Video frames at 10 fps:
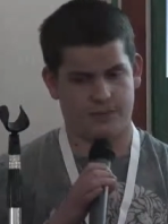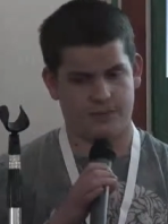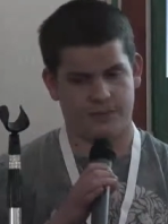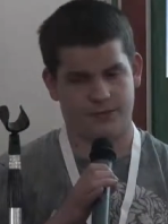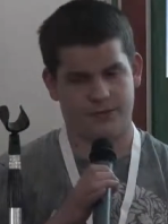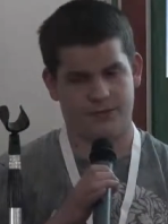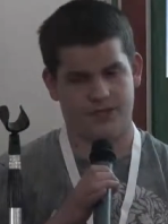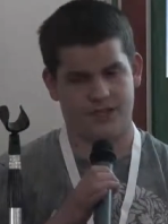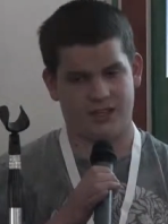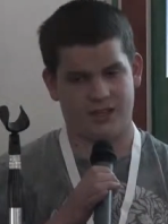Before
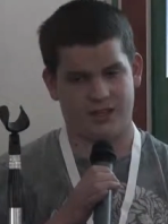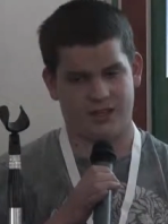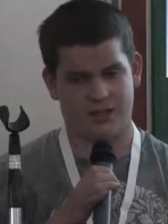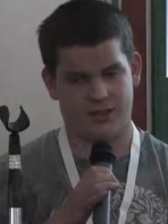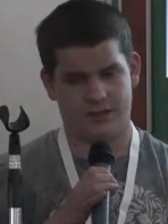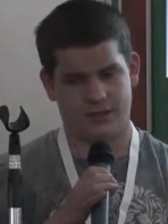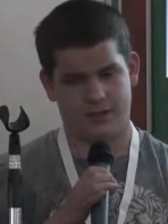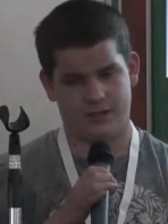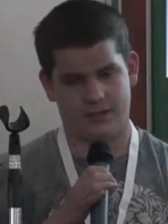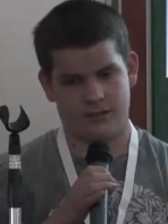that,
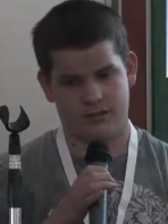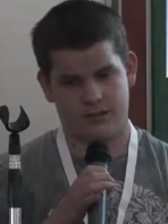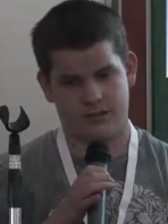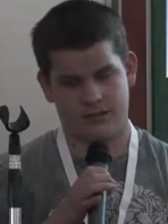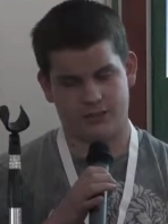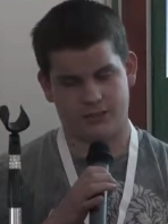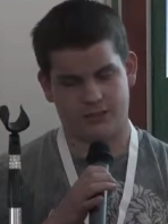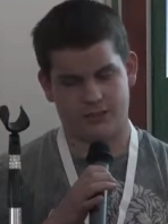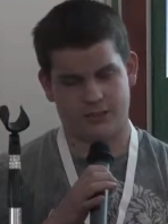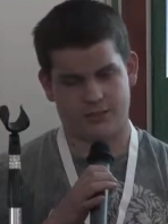teachers
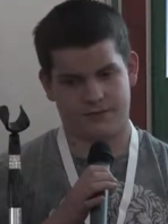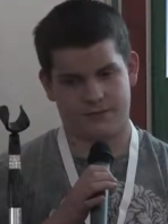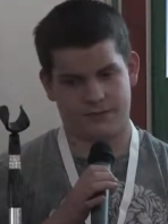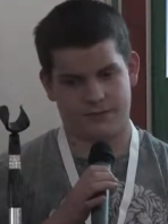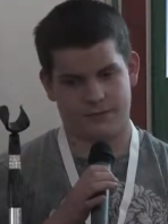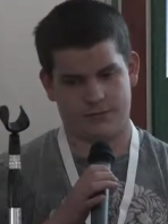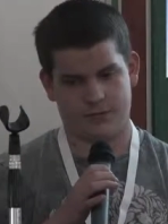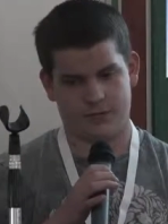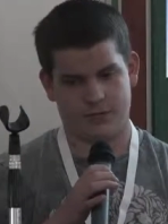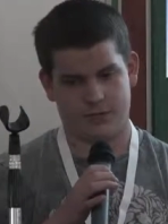would have to
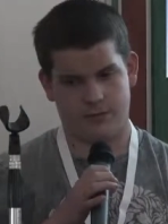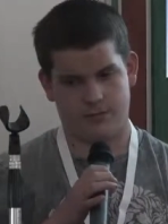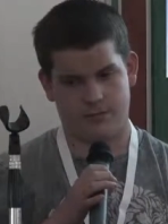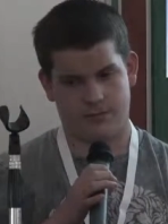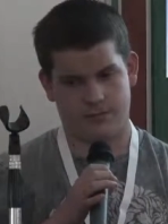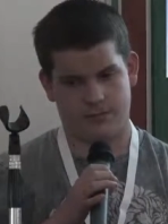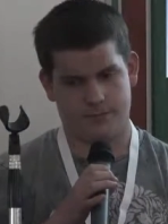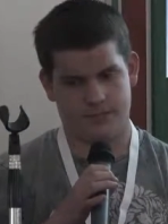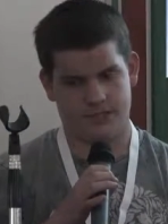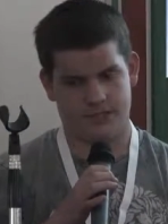
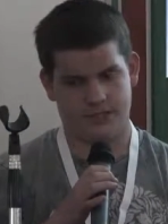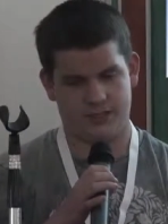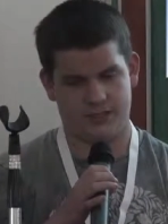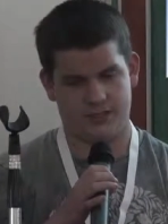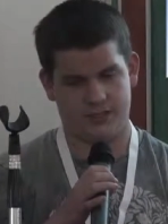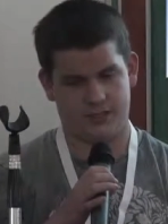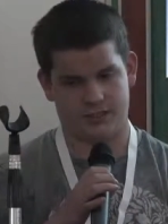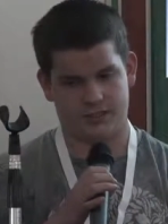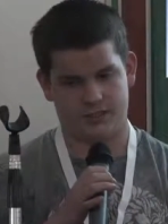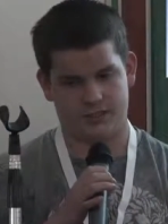send it to
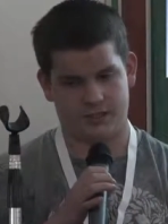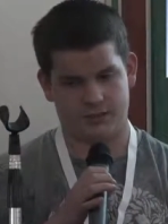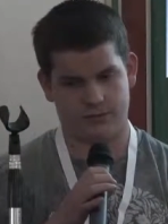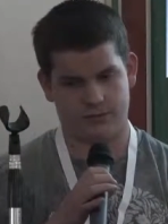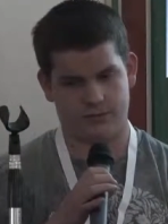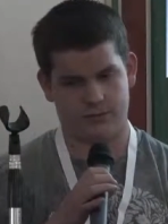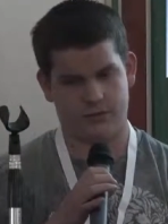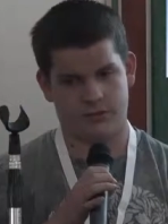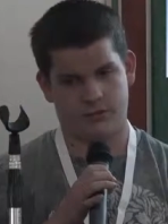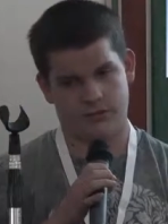someone else
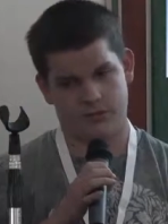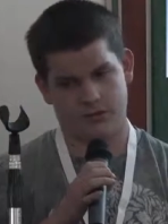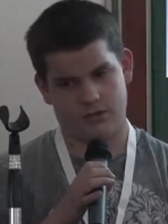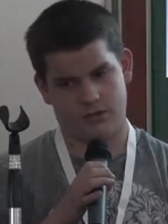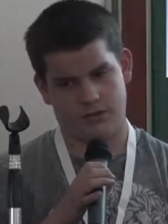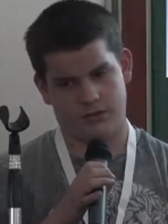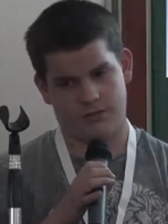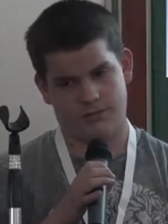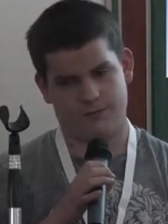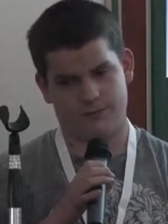
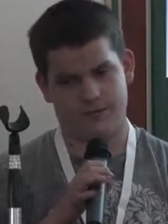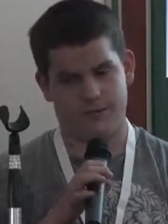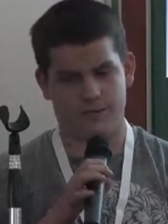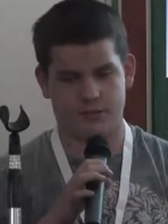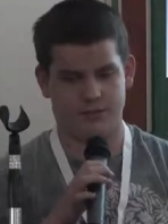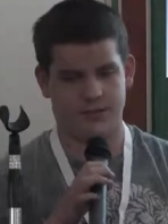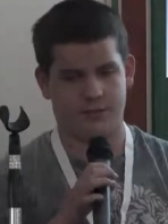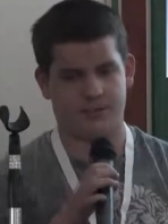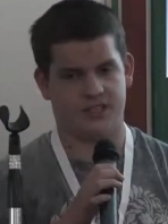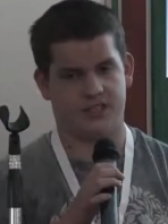for them to
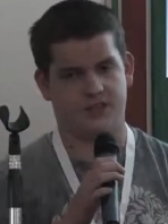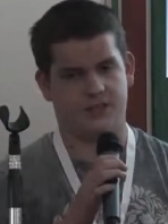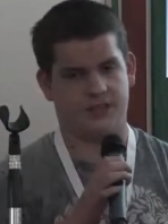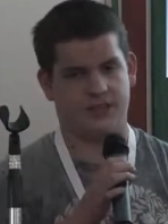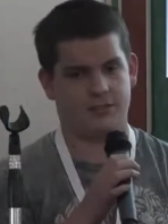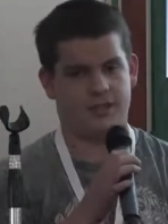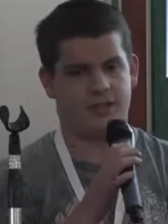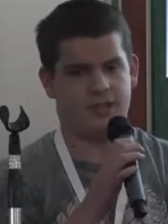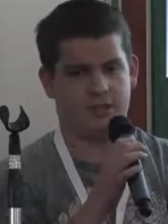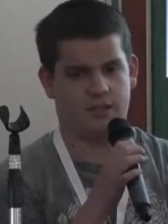adapt it. That would
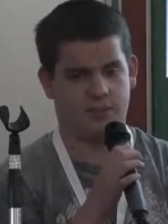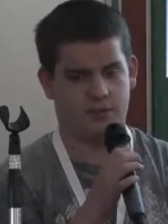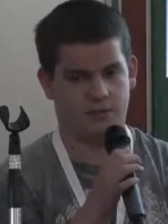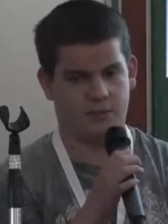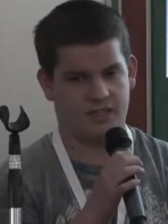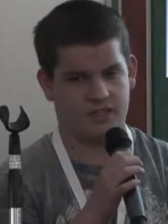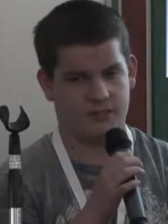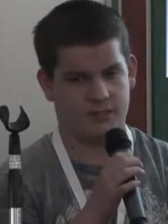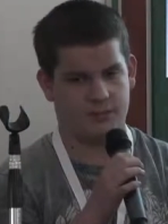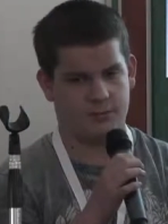take a couple of
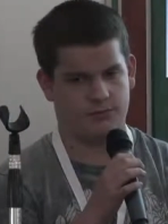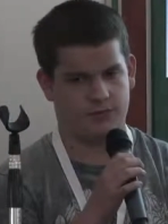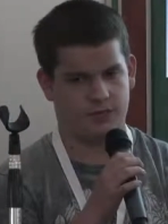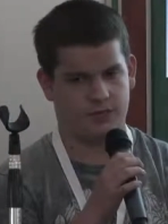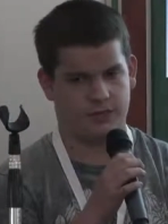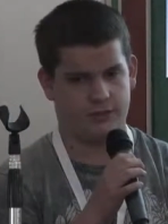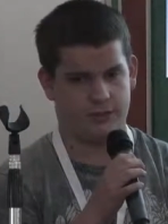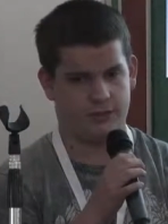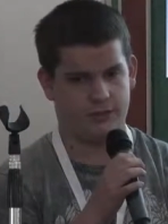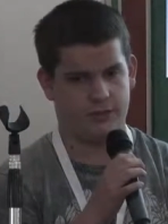weeks before I got
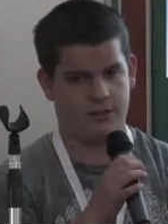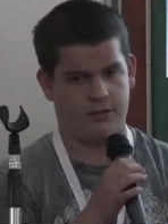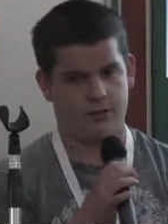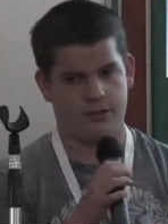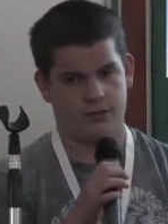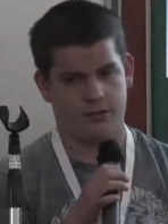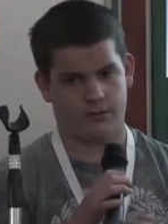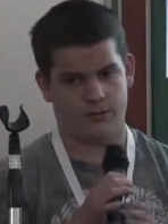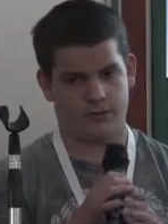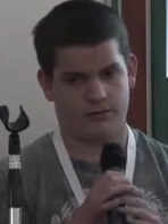it
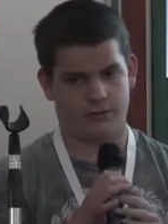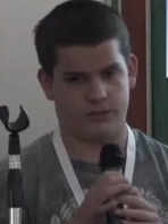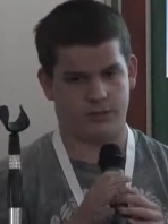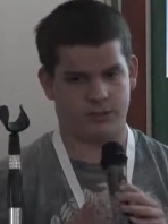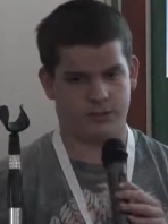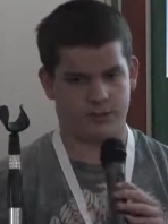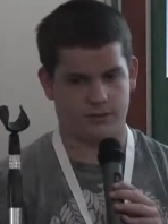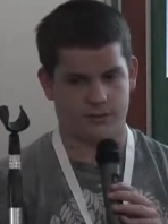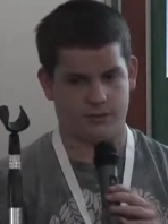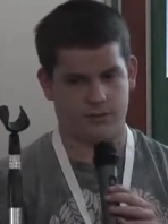to use, so I
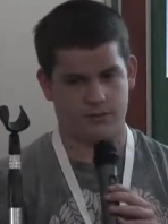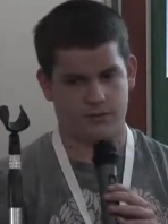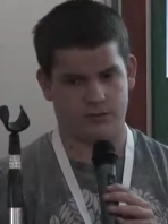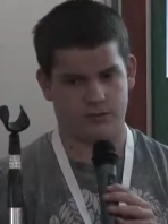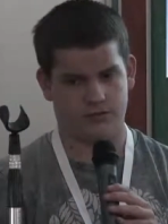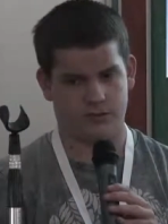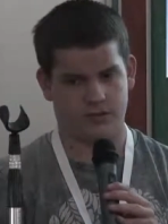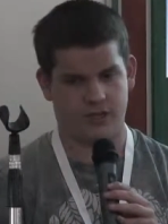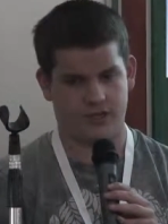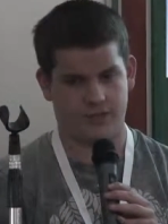was 2 weeks
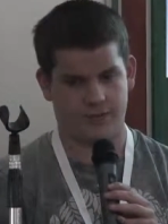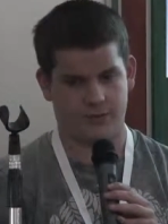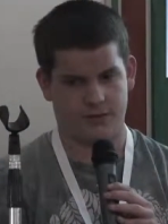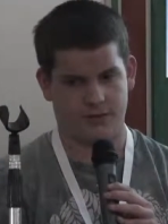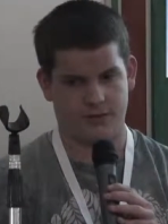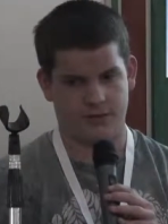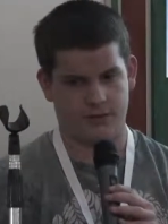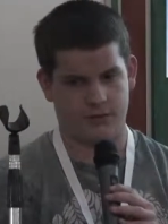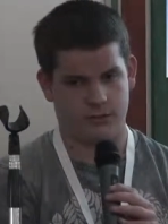behind everyone else.